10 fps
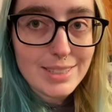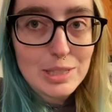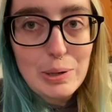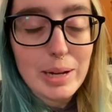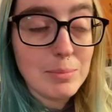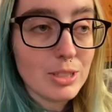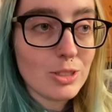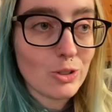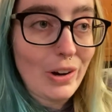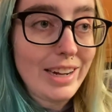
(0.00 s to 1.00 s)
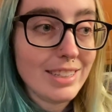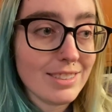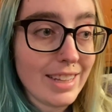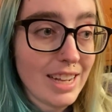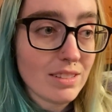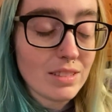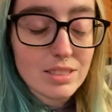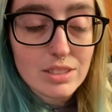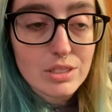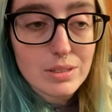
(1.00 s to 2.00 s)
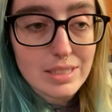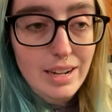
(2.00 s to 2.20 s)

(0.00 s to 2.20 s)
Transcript: So I'm just trying to like listen to it.